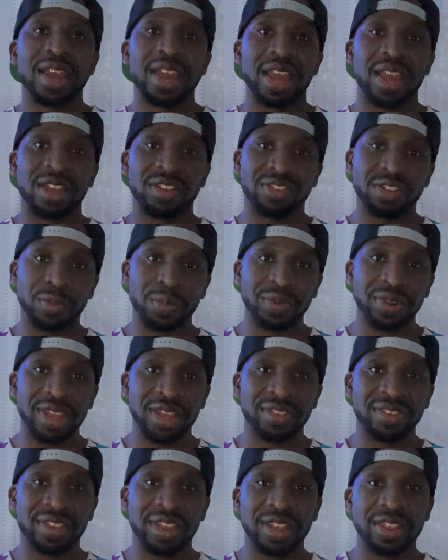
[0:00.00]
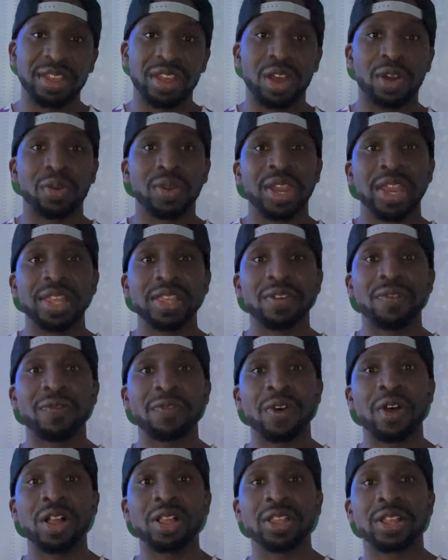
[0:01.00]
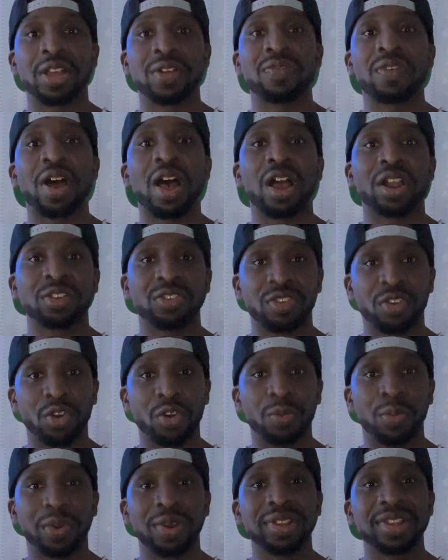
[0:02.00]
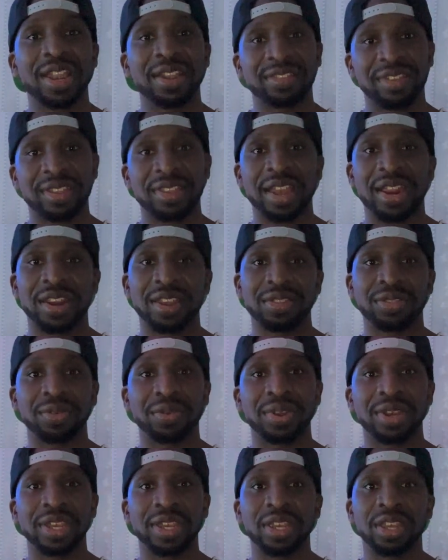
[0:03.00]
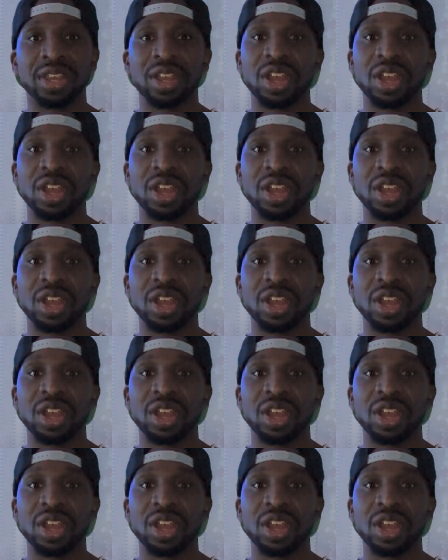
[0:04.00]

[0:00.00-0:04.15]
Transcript: and Super Nintendo in the fall of October 1993.